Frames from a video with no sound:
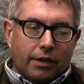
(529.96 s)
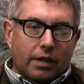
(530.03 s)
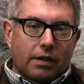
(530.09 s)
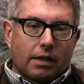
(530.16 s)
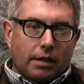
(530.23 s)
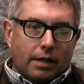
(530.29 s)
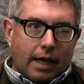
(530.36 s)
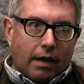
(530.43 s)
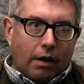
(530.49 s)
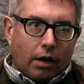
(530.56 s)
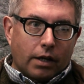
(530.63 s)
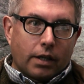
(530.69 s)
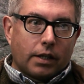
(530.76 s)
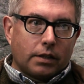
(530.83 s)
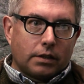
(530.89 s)
think that
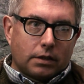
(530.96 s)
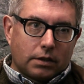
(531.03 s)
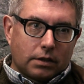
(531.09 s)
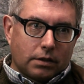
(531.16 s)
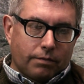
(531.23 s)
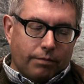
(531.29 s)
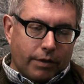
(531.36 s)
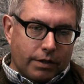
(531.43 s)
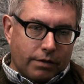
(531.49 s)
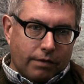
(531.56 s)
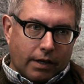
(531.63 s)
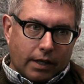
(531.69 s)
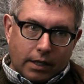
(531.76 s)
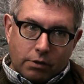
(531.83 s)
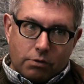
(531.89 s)
audience is
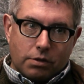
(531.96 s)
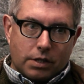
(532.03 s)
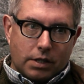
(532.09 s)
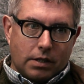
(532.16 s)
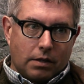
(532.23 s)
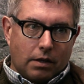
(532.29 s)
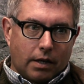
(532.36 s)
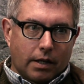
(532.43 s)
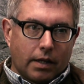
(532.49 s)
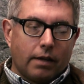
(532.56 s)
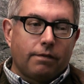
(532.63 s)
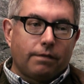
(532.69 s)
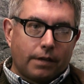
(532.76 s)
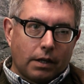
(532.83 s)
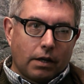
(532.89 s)
very interested in art
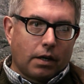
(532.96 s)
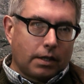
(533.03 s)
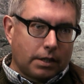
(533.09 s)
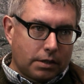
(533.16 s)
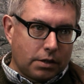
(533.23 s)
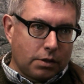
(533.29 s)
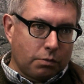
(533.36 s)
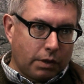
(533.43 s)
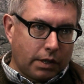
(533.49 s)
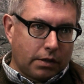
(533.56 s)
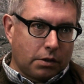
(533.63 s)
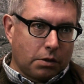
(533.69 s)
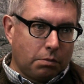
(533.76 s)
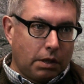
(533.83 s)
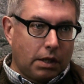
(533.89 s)
if the artist is willing
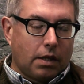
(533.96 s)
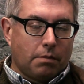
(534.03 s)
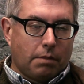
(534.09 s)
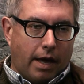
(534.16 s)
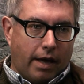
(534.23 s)
to meet them